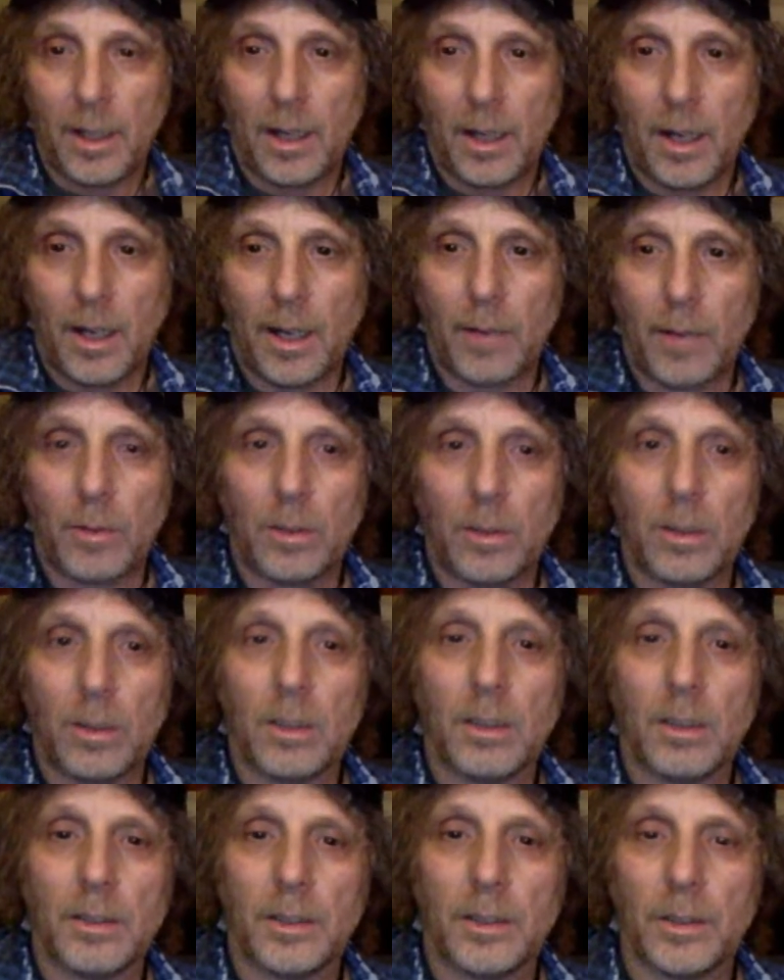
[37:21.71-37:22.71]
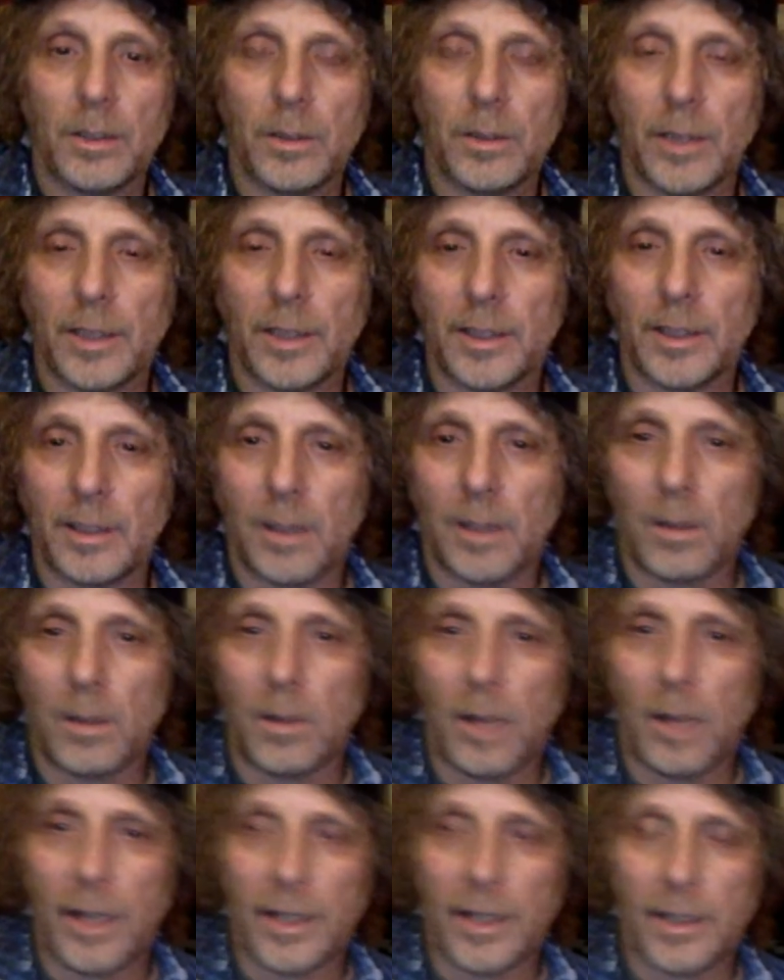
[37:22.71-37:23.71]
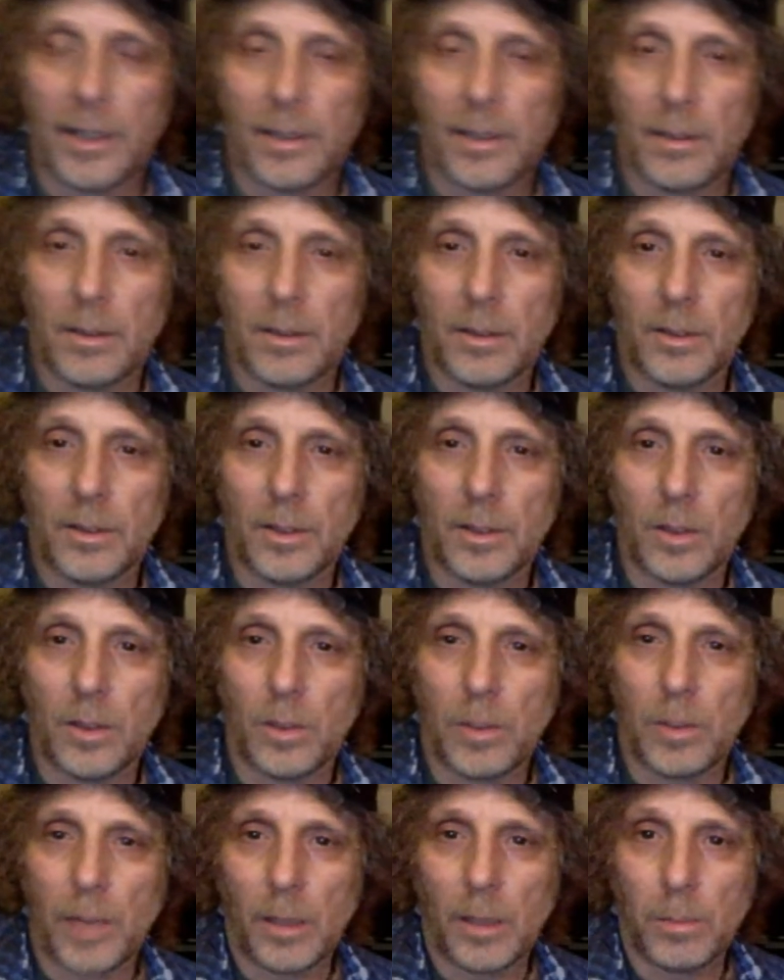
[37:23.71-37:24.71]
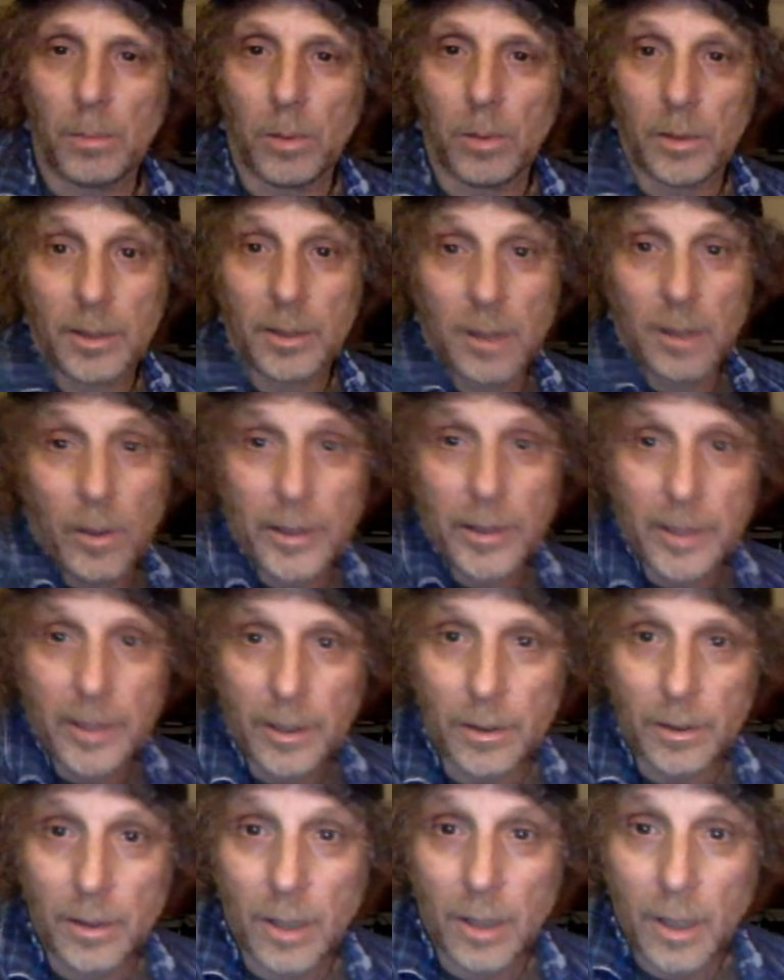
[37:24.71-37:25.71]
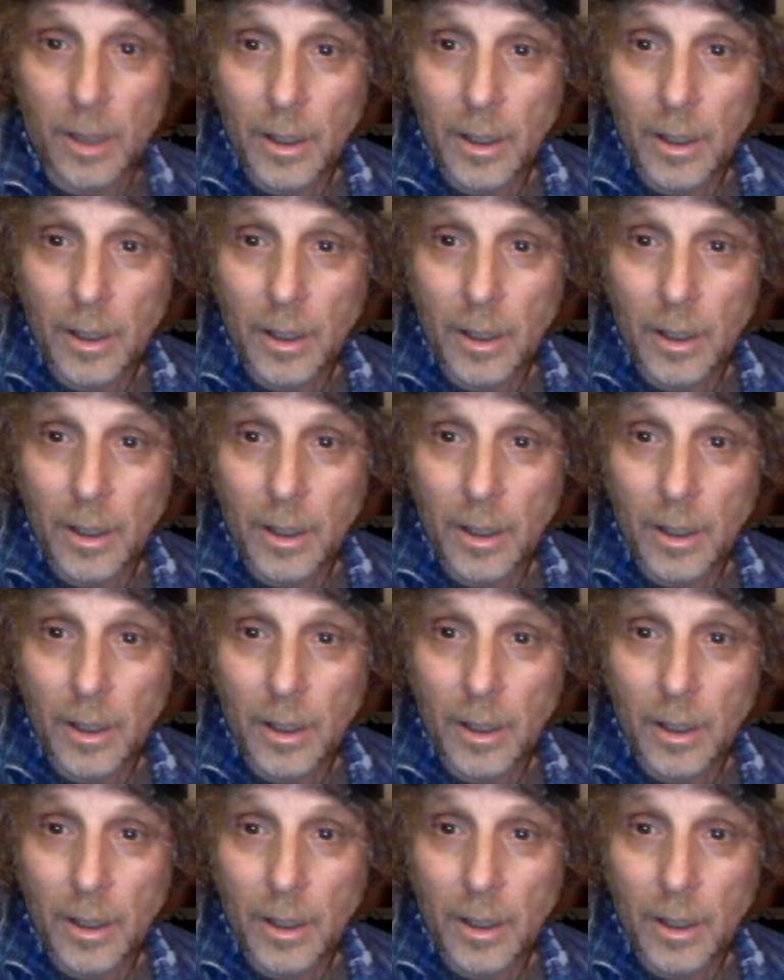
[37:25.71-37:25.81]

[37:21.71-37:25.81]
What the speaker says: I will do this so I can show the pedal board. Sorry, dude.